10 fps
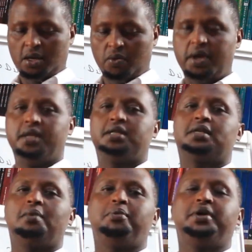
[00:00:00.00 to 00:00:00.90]
when
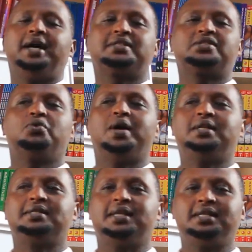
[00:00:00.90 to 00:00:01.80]
somebody asks you what
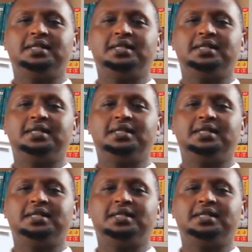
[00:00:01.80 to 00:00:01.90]
is a